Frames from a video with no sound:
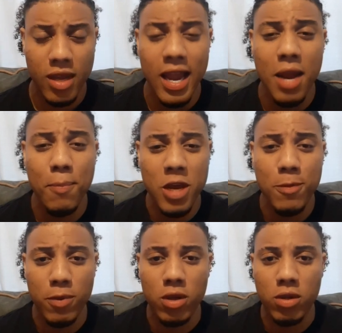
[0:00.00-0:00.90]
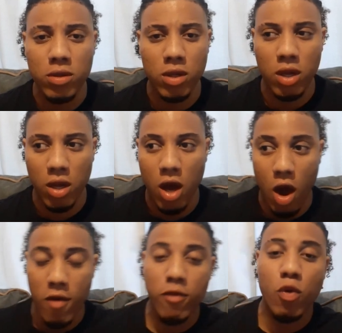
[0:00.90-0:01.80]
And people
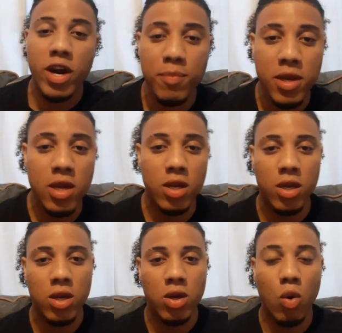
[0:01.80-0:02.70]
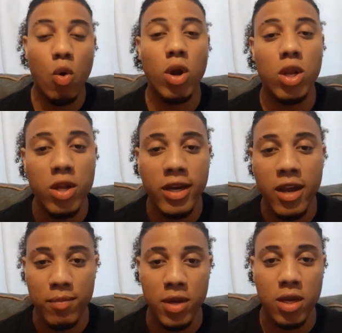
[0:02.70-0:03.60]
avoid me or look
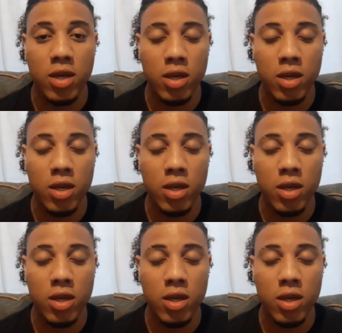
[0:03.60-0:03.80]
at me